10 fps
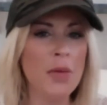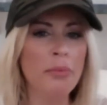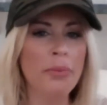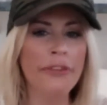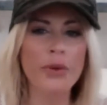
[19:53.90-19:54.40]

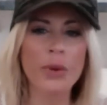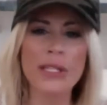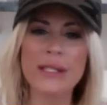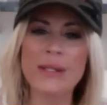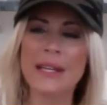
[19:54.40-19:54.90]
Before
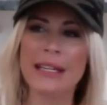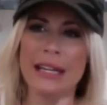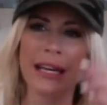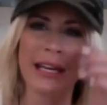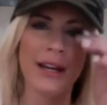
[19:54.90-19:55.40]

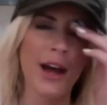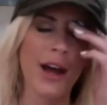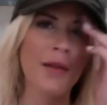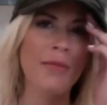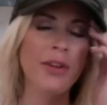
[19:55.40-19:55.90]
singing,
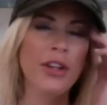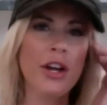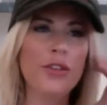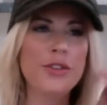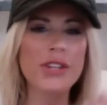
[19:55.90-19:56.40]
you
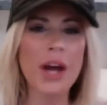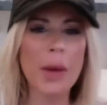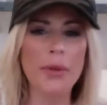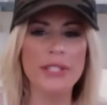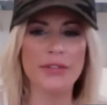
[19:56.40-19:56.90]
know, there's a
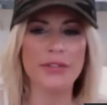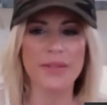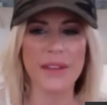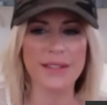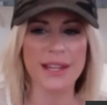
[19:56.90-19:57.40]
couple different
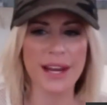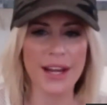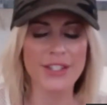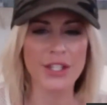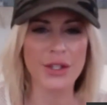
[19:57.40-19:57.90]
things that I
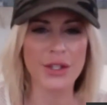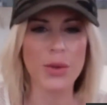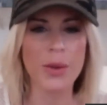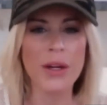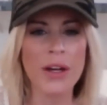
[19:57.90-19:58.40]

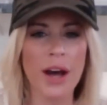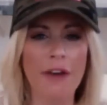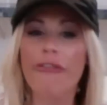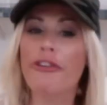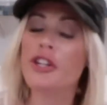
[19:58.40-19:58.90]
do
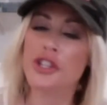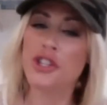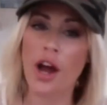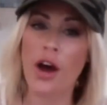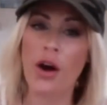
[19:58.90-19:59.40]
for a
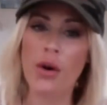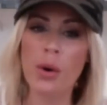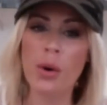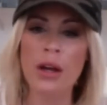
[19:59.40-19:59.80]
show,